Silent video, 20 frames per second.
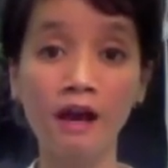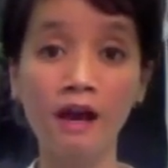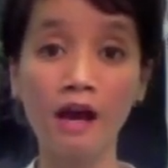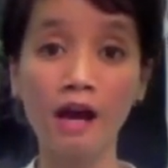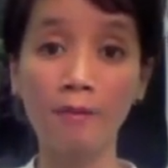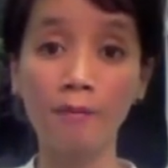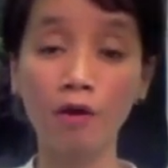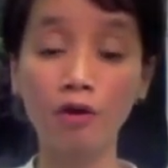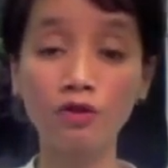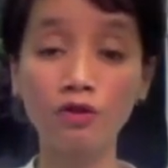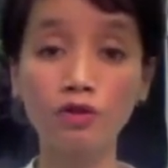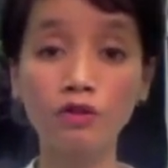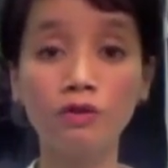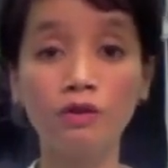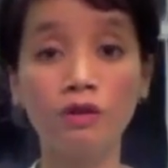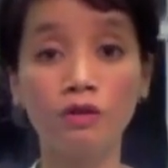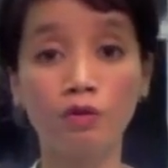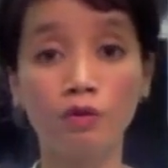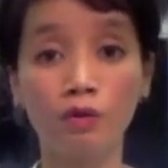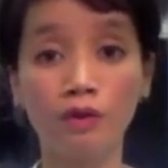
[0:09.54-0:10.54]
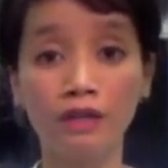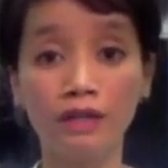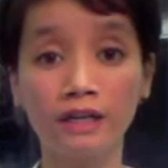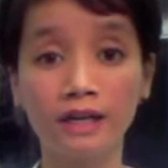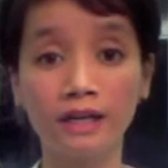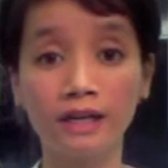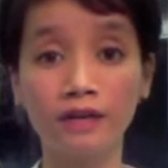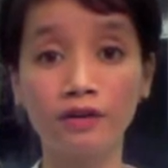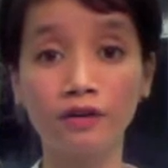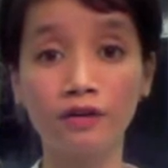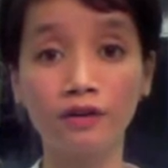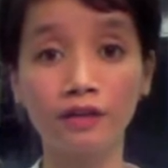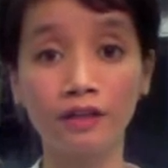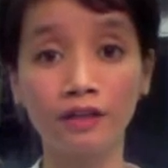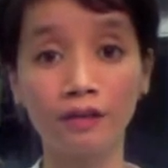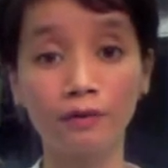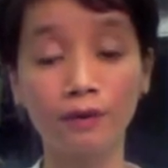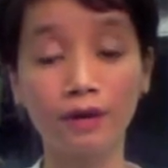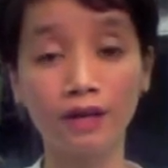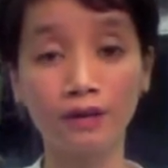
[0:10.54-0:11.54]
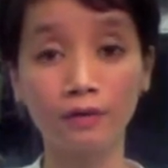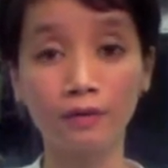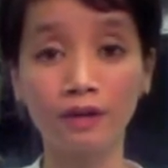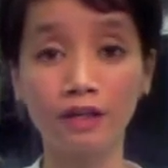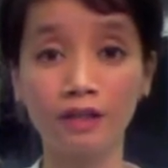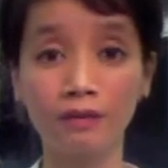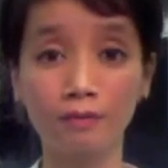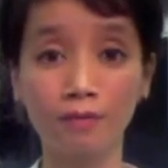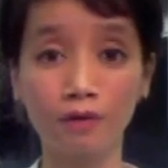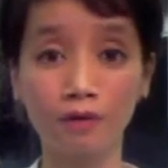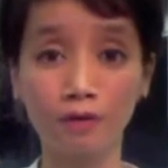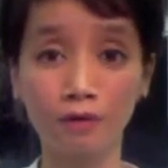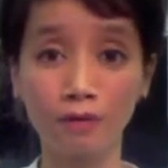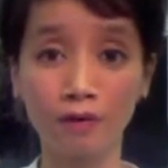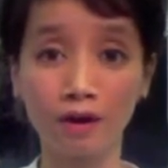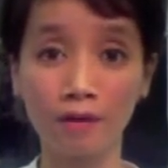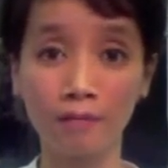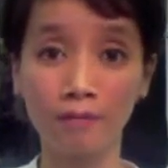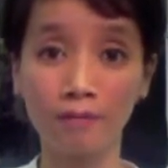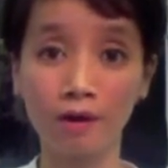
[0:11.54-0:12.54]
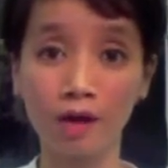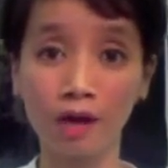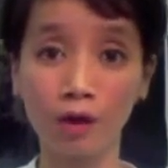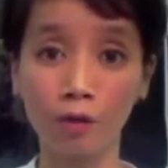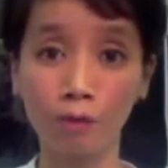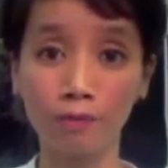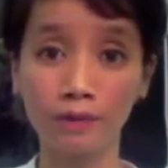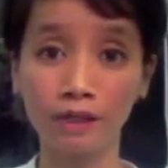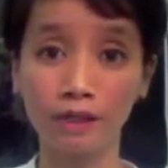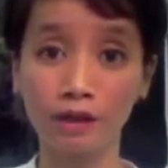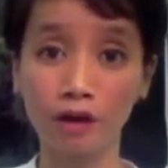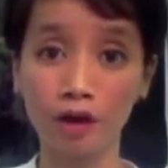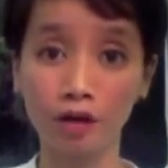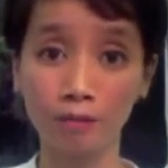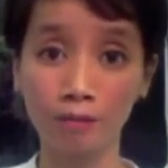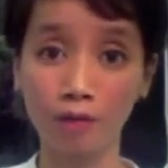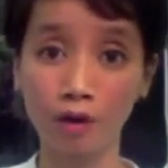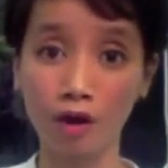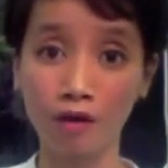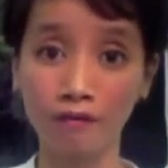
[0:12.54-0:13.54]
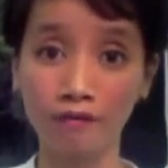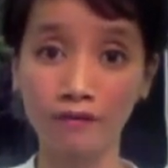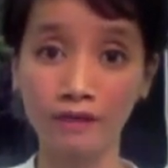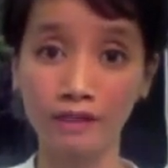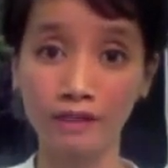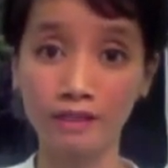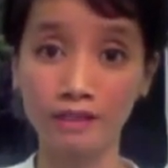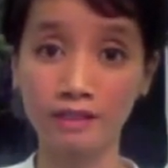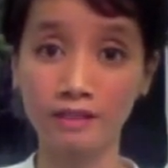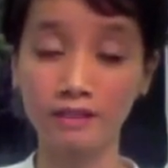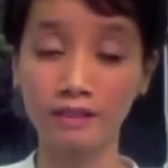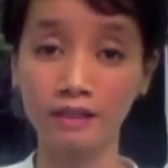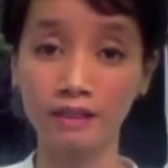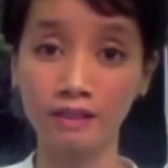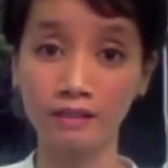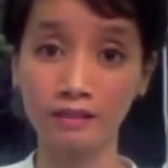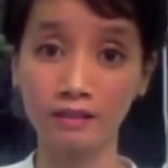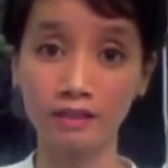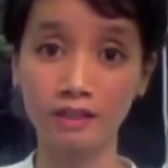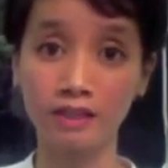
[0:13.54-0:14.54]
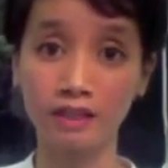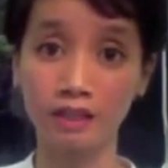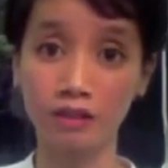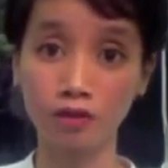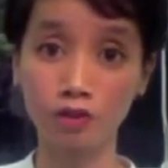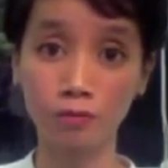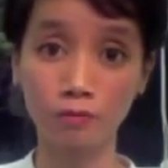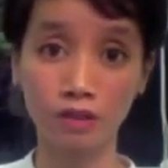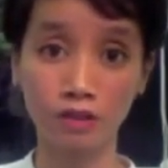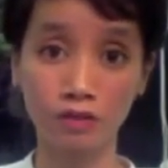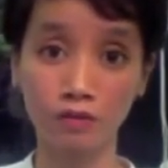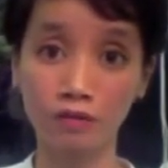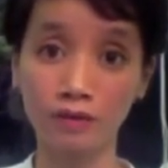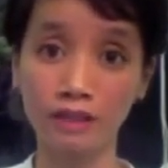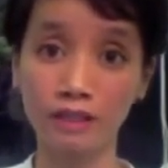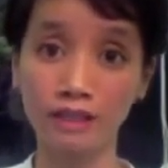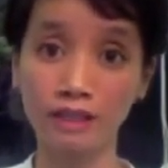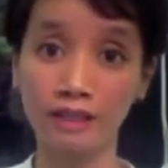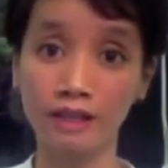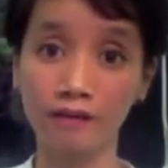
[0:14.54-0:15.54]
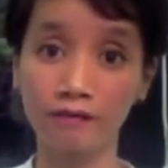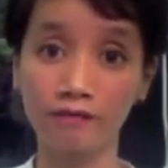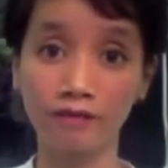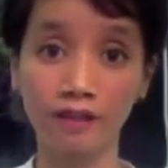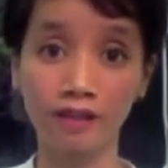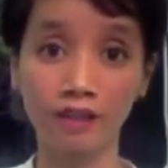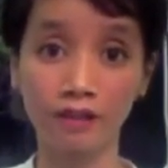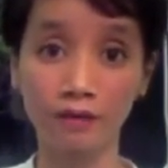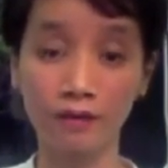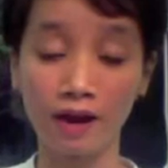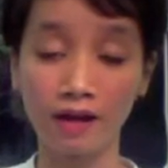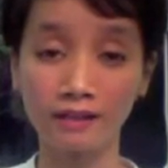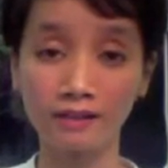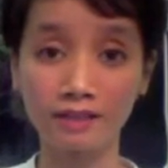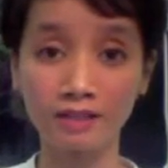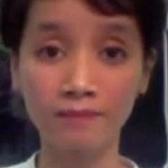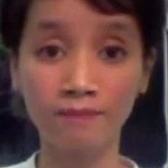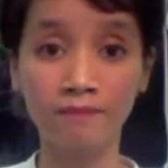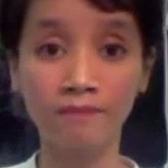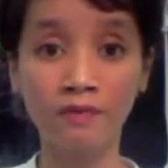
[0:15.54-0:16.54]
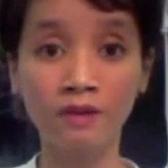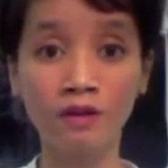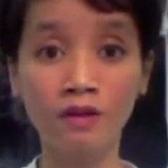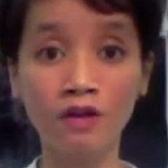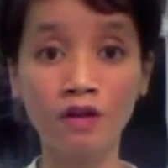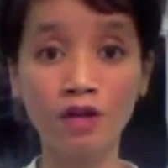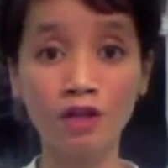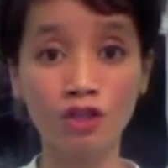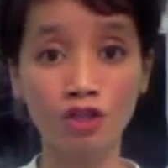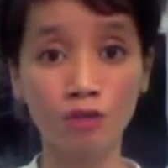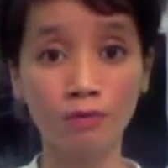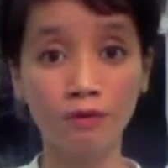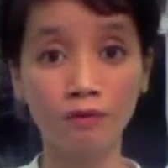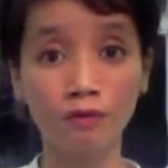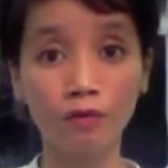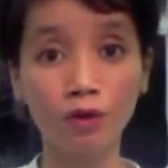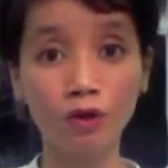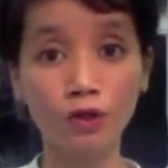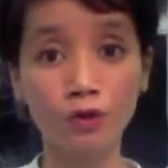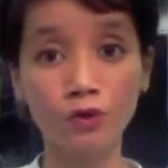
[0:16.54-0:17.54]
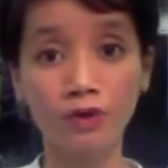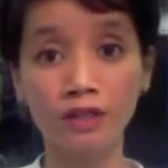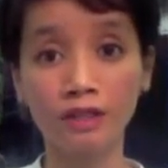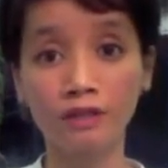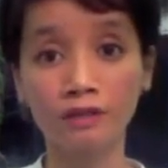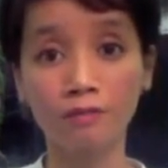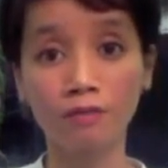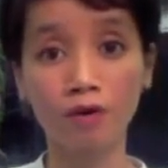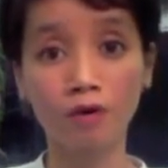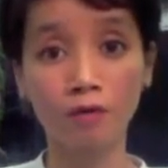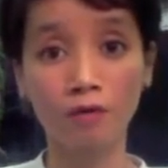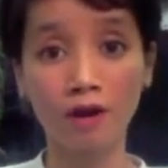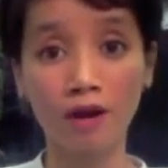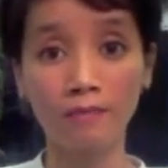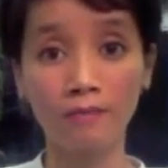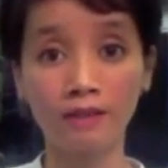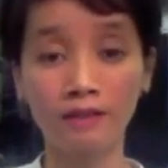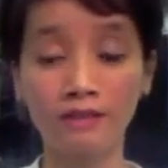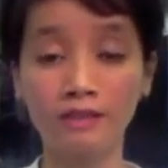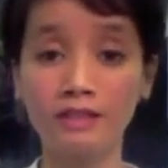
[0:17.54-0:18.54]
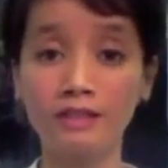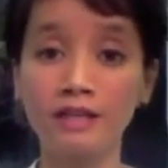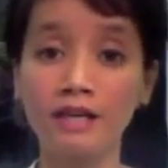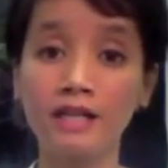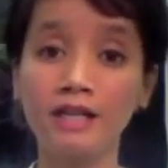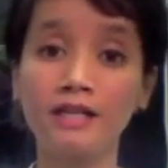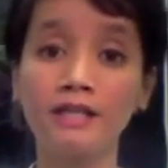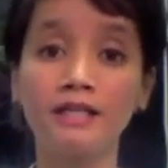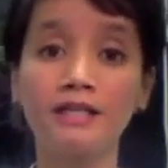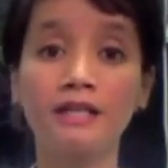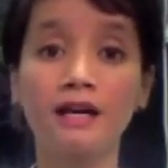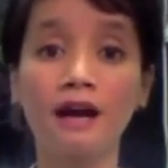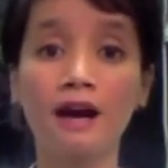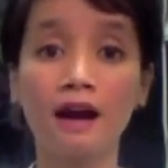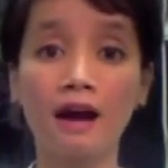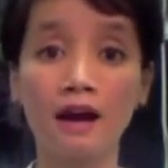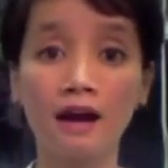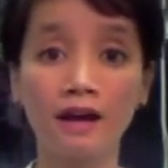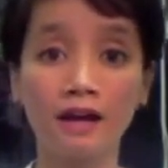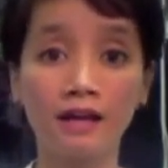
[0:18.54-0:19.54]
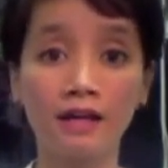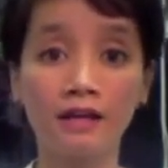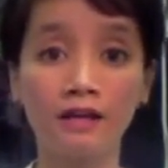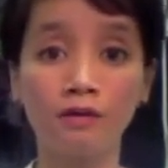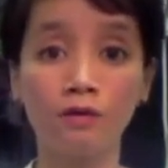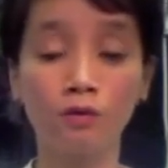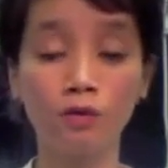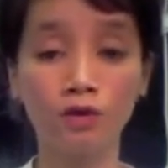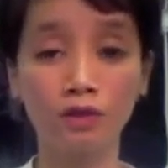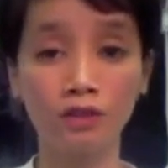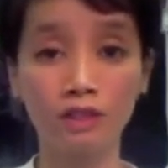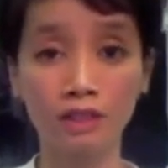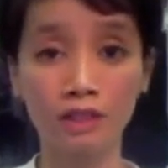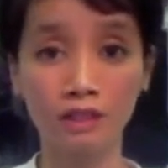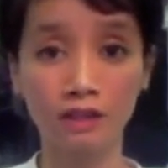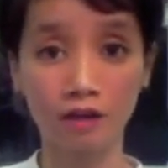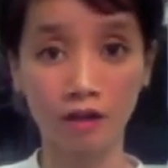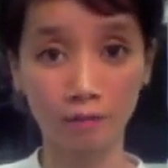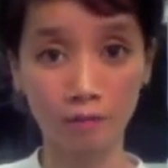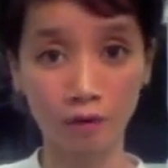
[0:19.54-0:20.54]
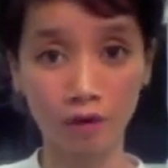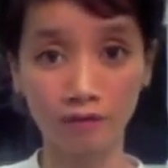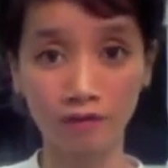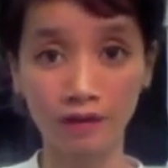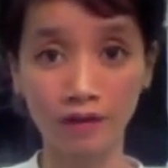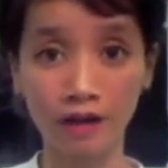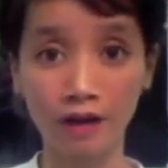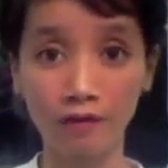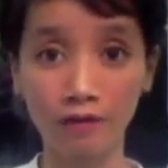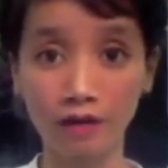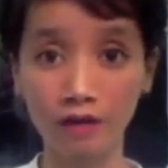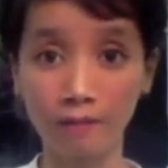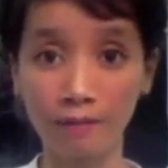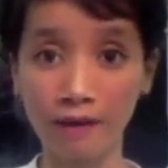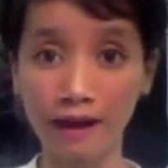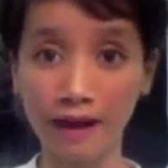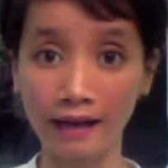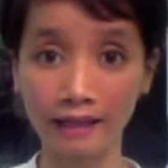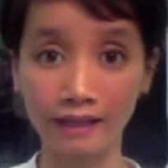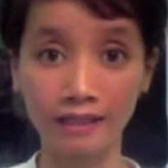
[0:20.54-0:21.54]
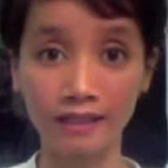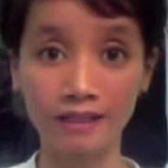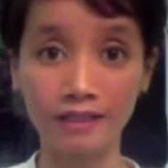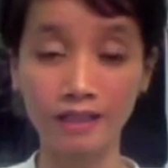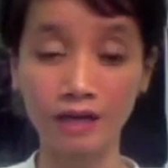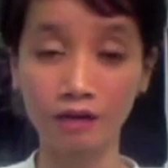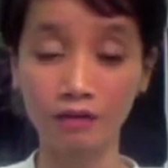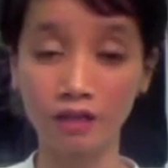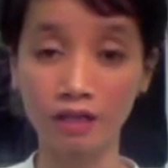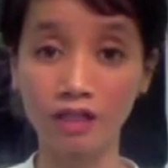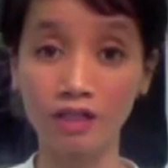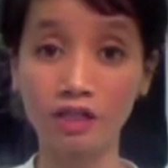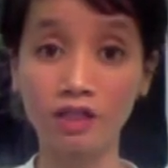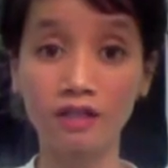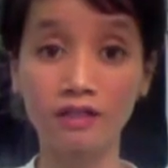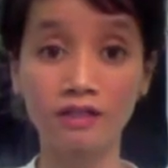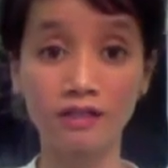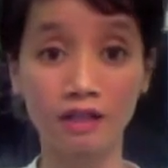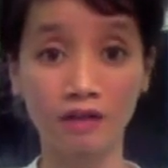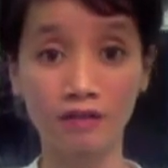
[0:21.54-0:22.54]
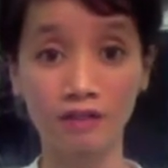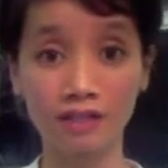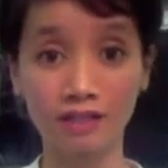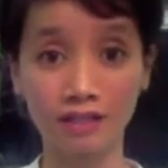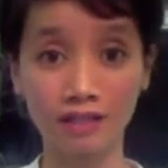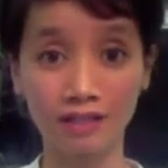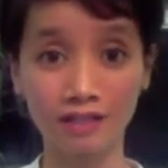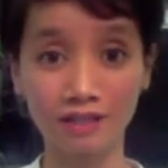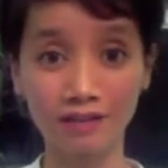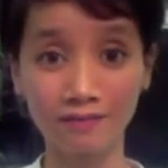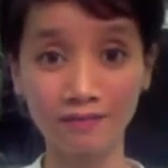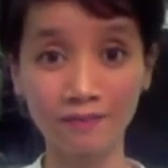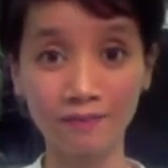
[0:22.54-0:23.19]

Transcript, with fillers: I'm also a coordinator in a grant writing program helping nonprofits in central Missouri to get funding grants. So before joining the program in the States, I worked in nonprofit area back in South Asia and Southeast Asia.